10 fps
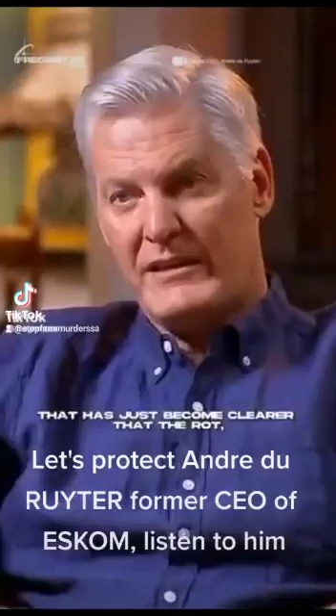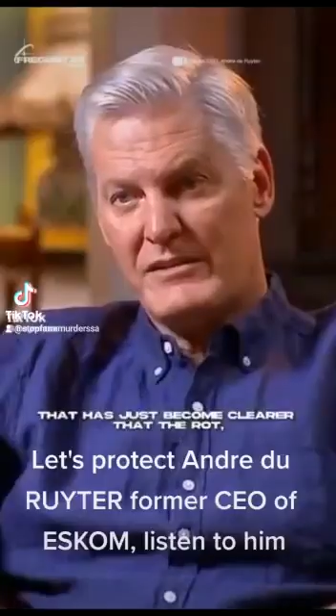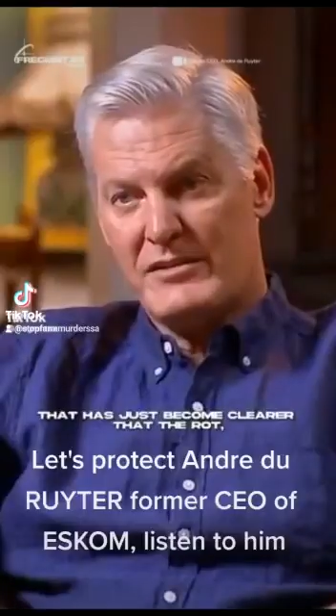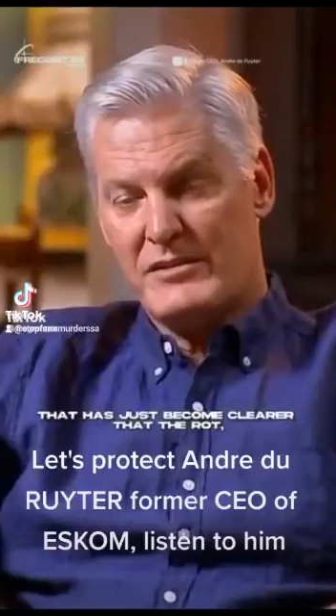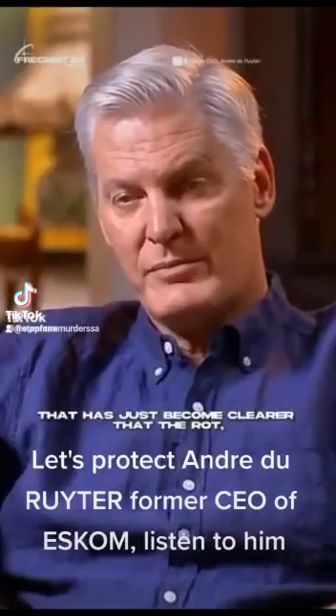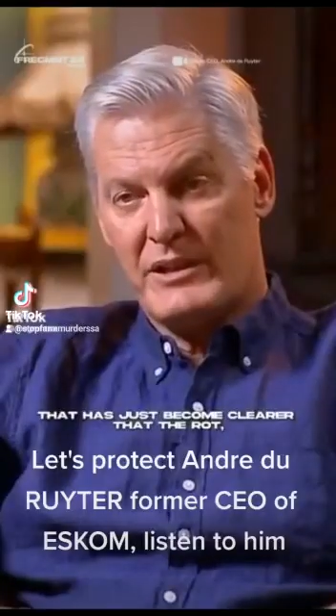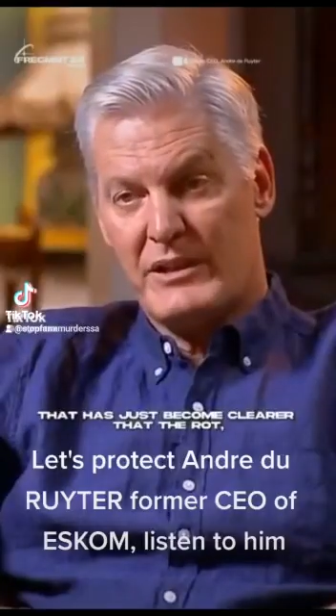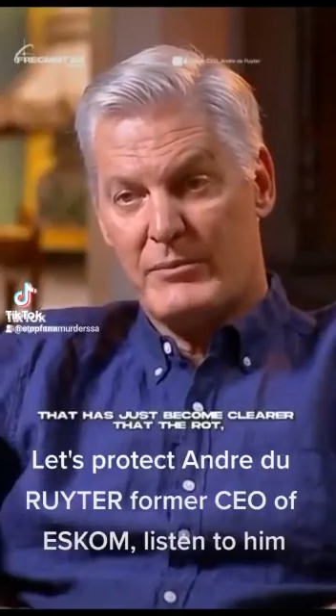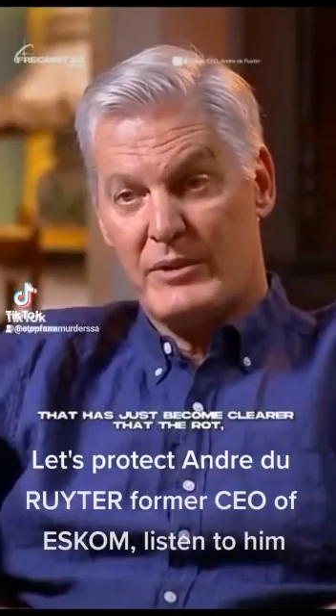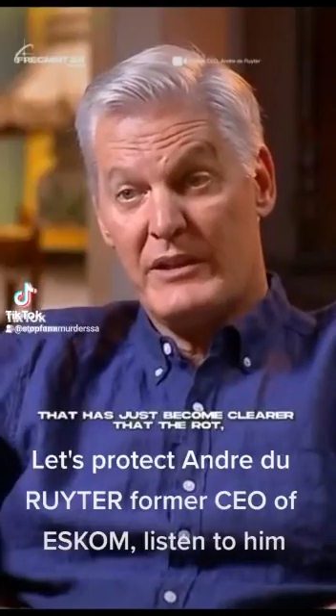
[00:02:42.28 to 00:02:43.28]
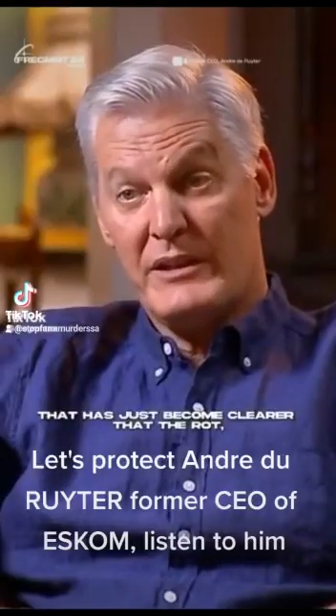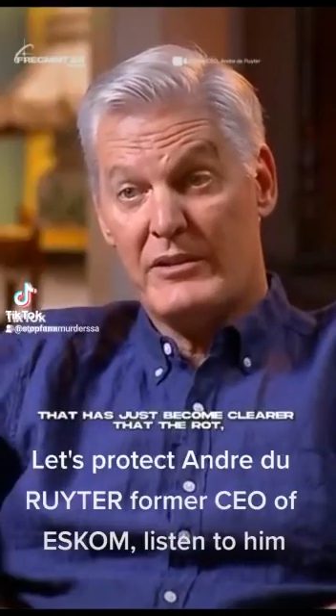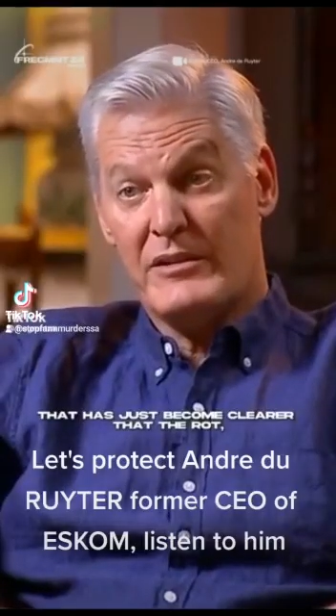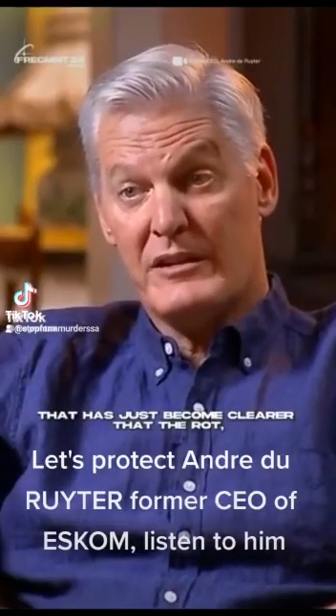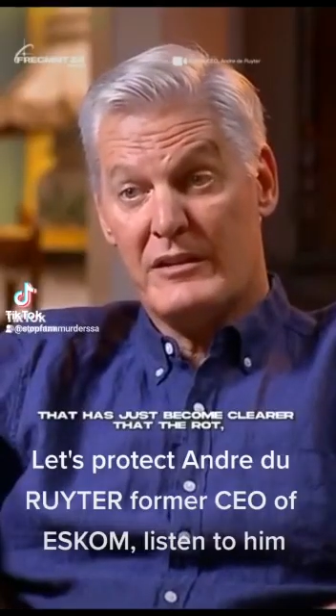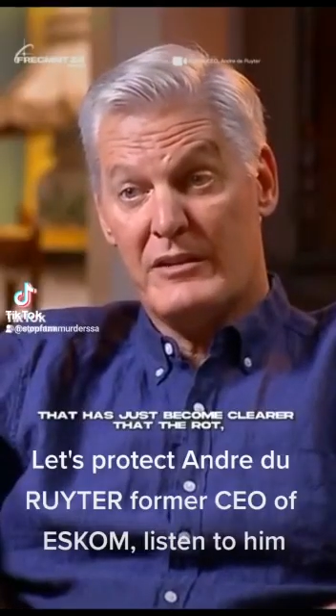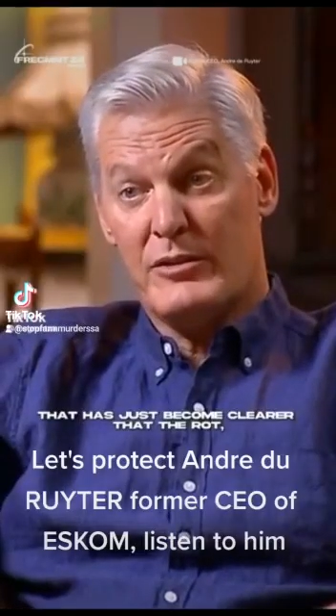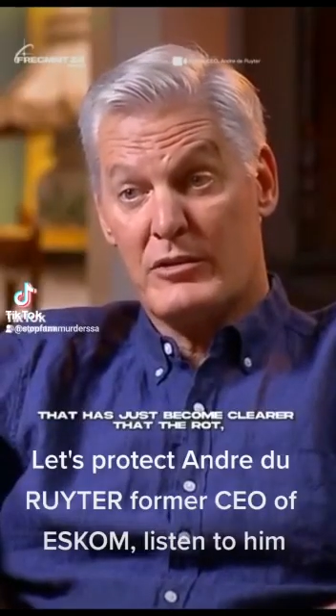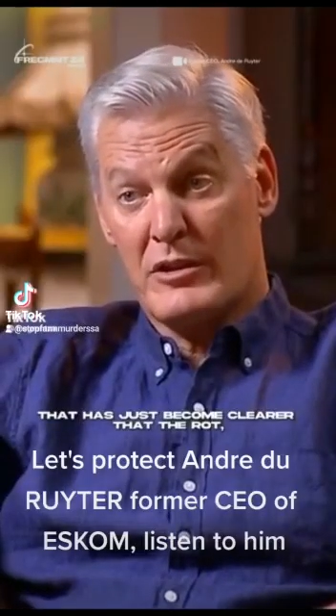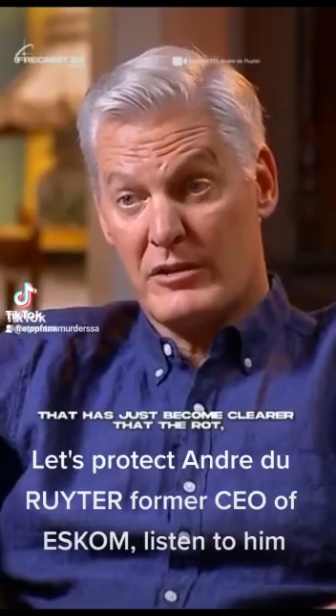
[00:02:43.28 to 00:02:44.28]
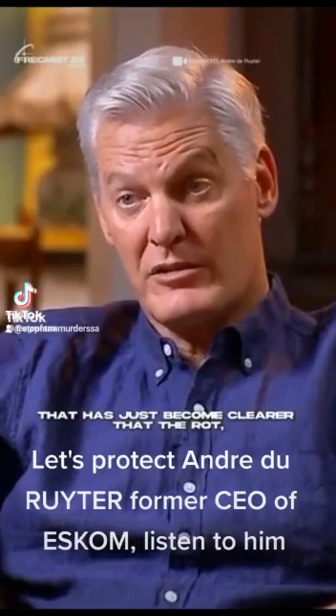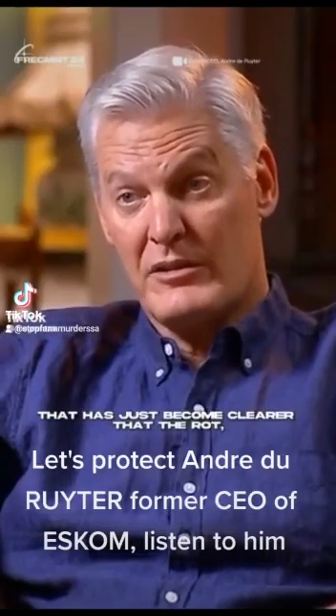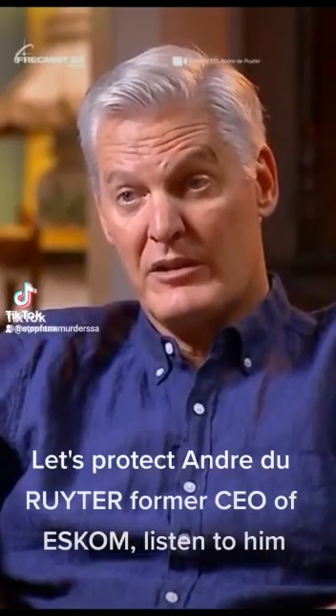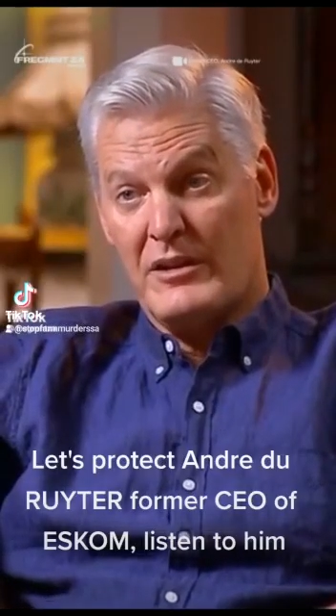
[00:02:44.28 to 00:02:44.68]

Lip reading: It has just become clearer that the rot